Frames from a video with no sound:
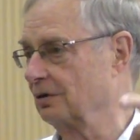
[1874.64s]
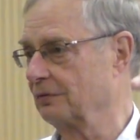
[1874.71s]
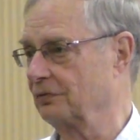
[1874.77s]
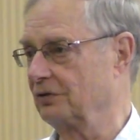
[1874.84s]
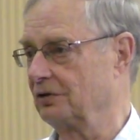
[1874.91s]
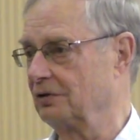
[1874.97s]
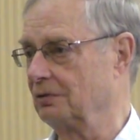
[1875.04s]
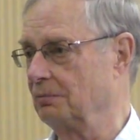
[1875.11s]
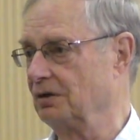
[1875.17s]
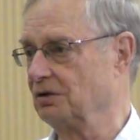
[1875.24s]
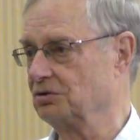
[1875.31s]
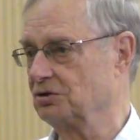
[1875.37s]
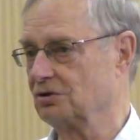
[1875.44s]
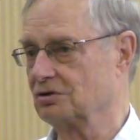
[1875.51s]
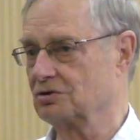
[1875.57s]
of the
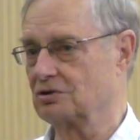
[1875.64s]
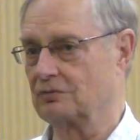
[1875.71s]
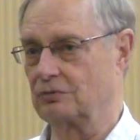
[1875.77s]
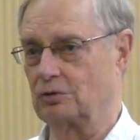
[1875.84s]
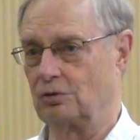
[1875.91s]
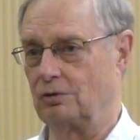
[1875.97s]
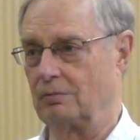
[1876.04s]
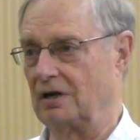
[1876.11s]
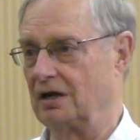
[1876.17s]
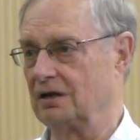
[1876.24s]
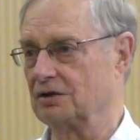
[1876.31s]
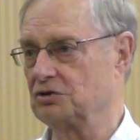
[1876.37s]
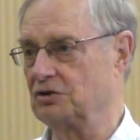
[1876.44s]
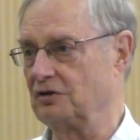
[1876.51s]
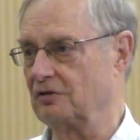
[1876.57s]
dimensions of
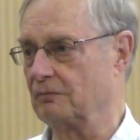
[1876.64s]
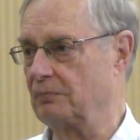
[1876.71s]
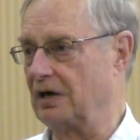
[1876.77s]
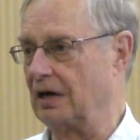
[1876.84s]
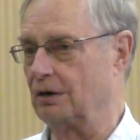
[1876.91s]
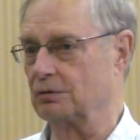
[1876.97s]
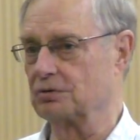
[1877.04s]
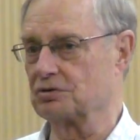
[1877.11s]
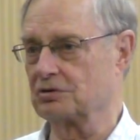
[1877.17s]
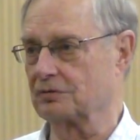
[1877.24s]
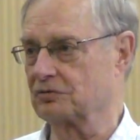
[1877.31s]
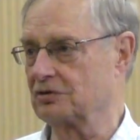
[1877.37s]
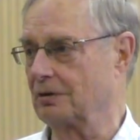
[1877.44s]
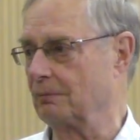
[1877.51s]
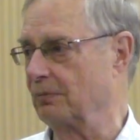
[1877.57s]
cohomology of powers
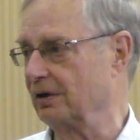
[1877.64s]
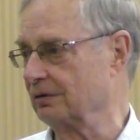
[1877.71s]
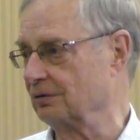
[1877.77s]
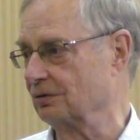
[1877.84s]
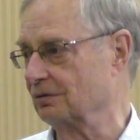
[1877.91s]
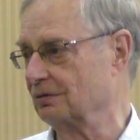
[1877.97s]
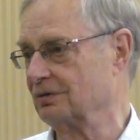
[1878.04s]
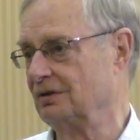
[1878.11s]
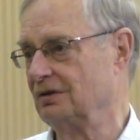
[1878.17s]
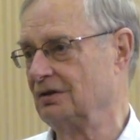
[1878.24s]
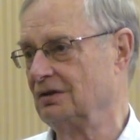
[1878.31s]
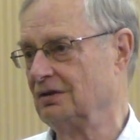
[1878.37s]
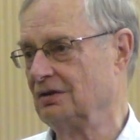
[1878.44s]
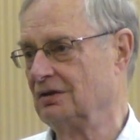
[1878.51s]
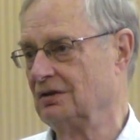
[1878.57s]
of some bundle,
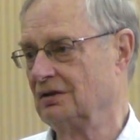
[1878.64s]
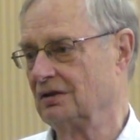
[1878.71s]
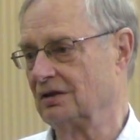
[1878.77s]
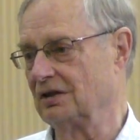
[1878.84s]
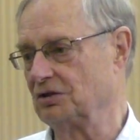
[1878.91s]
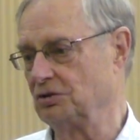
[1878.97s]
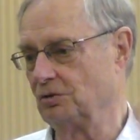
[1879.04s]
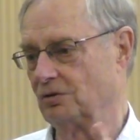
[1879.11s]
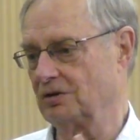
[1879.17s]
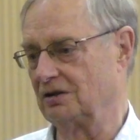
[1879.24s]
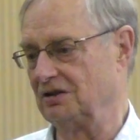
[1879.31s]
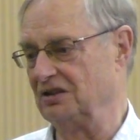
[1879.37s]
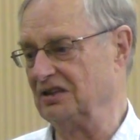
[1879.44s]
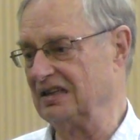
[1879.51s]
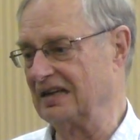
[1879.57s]
that you
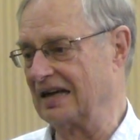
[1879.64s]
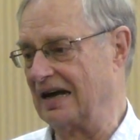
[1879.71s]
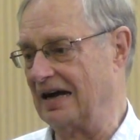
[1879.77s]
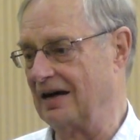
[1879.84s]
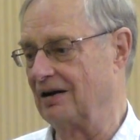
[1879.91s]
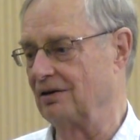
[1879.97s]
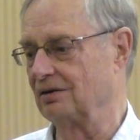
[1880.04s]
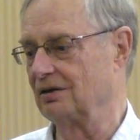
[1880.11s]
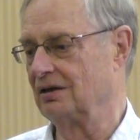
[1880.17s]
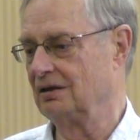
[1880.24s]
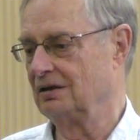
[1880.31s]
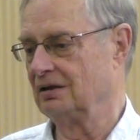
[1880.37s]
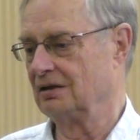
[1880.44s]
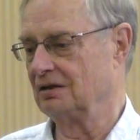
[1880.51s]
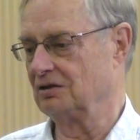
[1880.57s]
can dig out
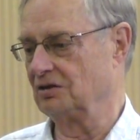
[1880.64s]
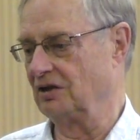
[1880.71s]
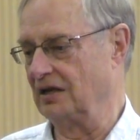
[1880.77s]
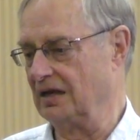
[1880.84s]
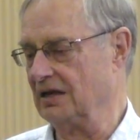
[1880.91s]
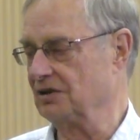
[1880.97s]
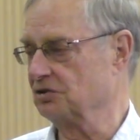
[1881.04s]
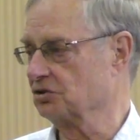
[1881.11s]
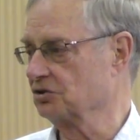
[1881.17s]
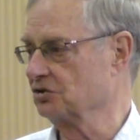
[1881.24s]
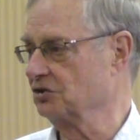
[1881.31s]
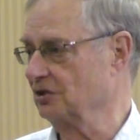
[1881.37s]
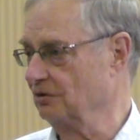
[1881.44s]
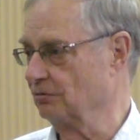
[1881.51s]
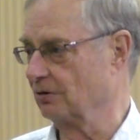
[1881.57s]
the
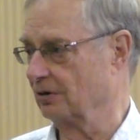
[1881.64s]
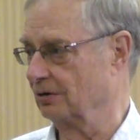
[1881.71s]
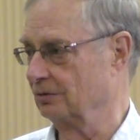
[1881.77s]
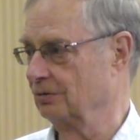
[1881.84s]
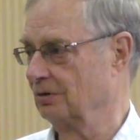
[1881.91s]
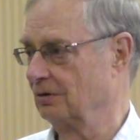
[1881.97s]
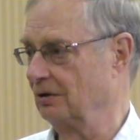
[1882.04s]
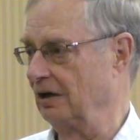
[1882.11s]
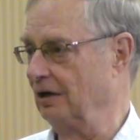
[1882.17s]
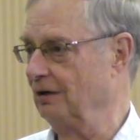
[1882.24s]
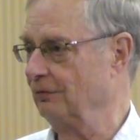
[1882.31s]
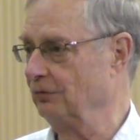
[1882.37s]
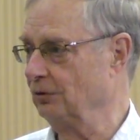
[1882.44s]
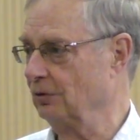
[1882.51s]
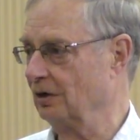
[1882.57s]
H0
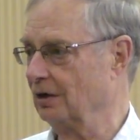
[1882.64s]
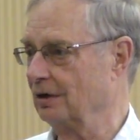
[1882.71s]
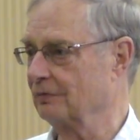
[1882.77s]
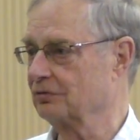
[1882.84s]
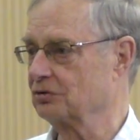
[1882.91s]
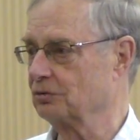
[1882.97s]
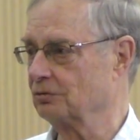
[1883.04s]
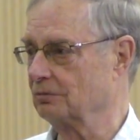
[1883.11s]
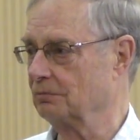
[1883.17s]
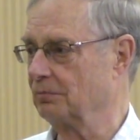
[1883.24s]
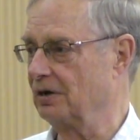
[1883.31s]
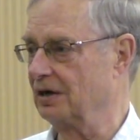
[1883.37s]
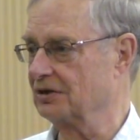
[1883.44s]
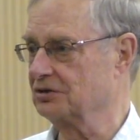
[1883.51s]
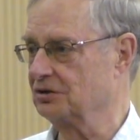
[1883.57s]
if you have certain
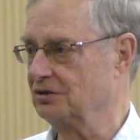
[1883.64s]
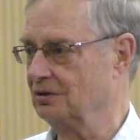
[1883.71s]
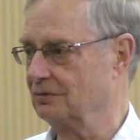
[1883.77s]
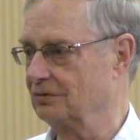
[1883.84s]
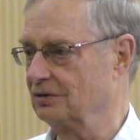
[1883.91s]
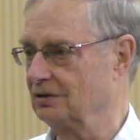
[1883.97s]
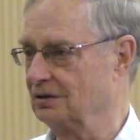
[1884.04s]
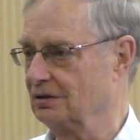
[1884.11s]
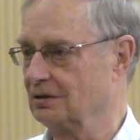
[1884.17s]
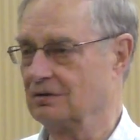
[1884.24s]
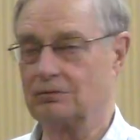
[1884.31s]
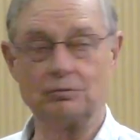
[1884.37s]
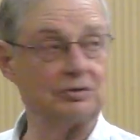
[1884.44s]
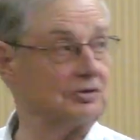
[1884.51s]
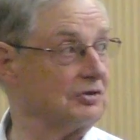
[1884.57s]
positivity,
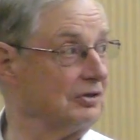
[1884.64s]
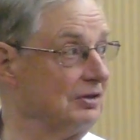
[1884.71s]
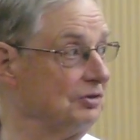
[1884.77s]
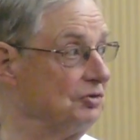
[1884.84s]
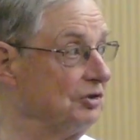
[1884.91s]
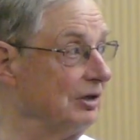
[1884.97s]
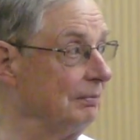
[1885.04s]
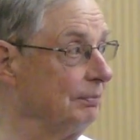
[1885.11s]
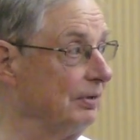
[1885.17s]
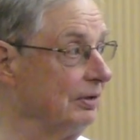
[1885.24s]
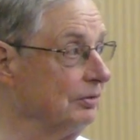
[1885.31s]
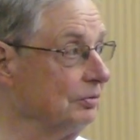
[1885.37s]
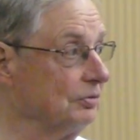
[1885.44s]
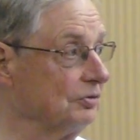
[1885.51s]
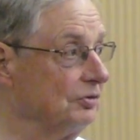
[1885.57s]
which these jet
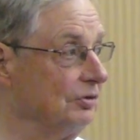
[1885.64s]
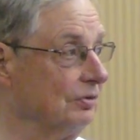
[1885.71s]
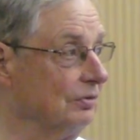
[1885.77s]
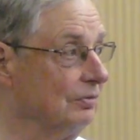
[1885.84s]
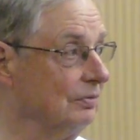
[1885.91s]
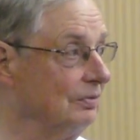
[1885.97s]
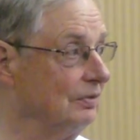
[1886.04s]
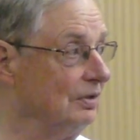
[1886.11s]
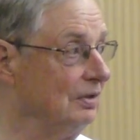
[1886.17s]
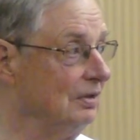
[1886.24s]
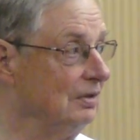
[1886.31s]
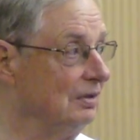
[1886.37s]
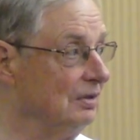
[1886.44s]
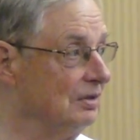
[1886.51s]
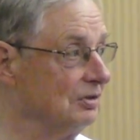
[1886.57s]
bundles do.
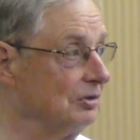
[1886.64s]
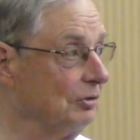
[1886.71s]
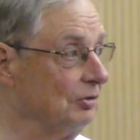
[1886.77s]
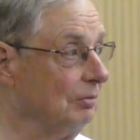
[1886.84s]
So